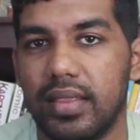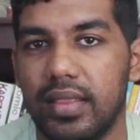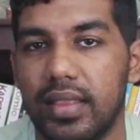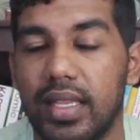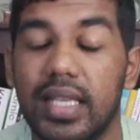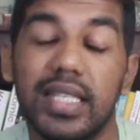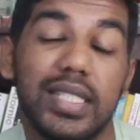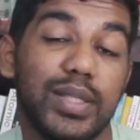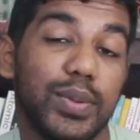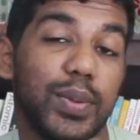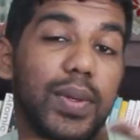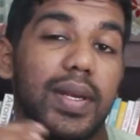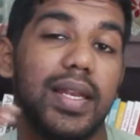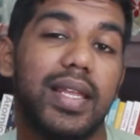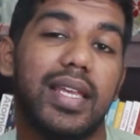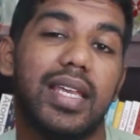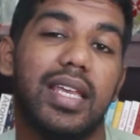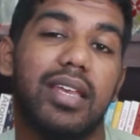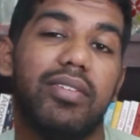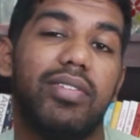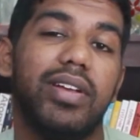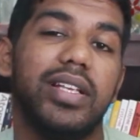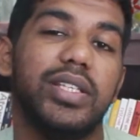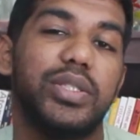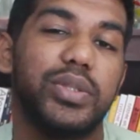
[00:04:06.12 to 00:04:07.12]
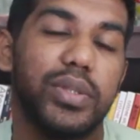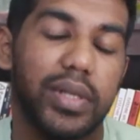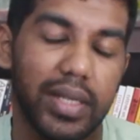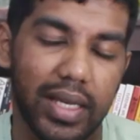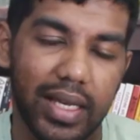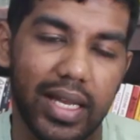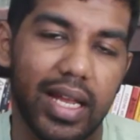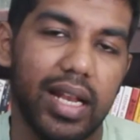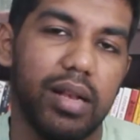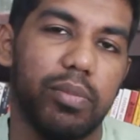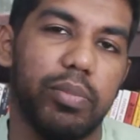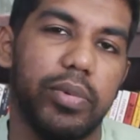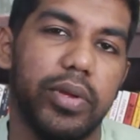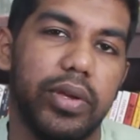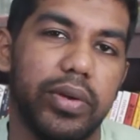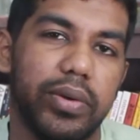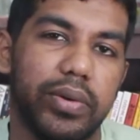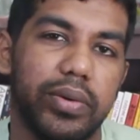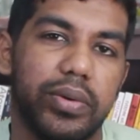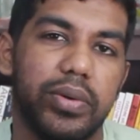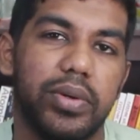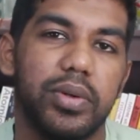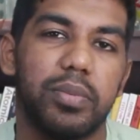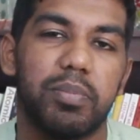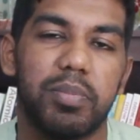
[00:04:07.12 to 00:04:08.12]
This will eventually help
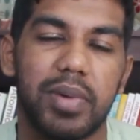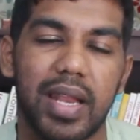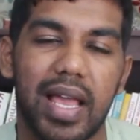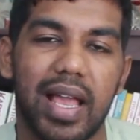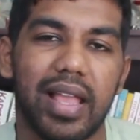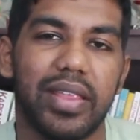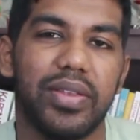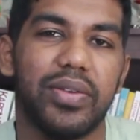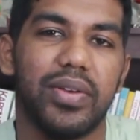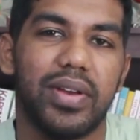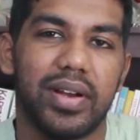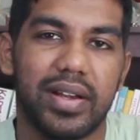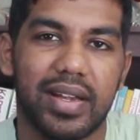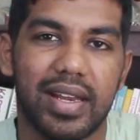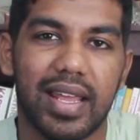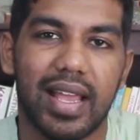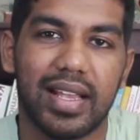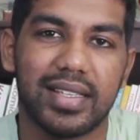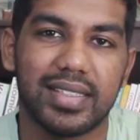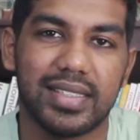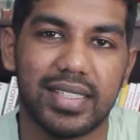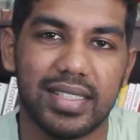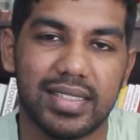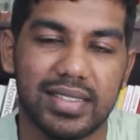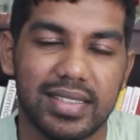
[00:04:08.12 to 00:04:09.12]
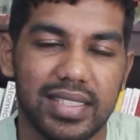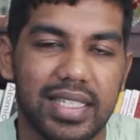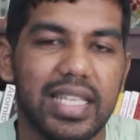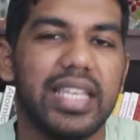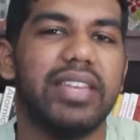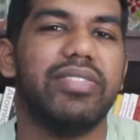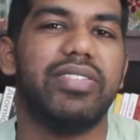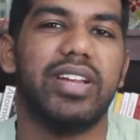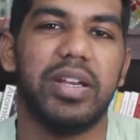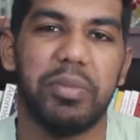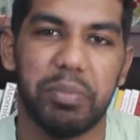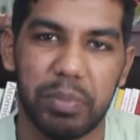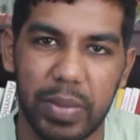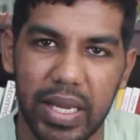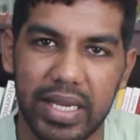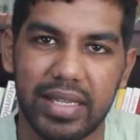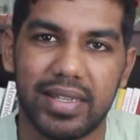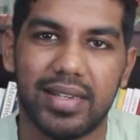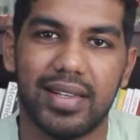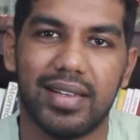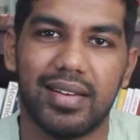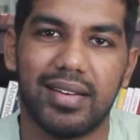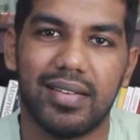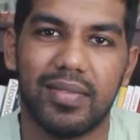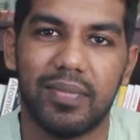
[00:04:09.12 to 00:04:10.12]
you to plan your taxes even
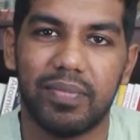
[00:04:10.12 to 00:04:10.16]
better.